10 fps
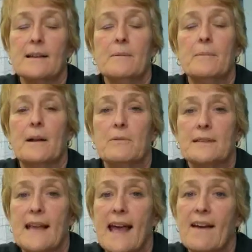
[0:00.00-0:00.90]
But I would
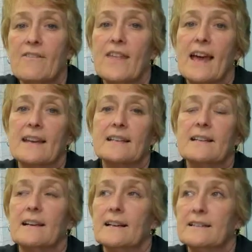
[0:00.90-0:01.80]
have that
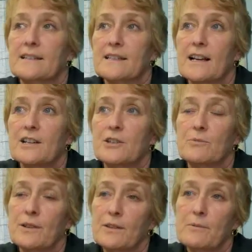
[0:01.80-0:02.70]
discussion
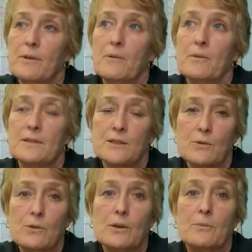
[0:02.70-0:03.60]
with the
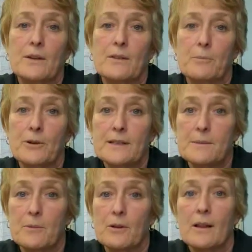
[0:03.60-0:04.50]
school and with the
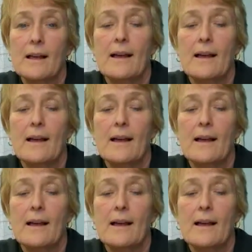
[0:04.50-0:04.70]
principal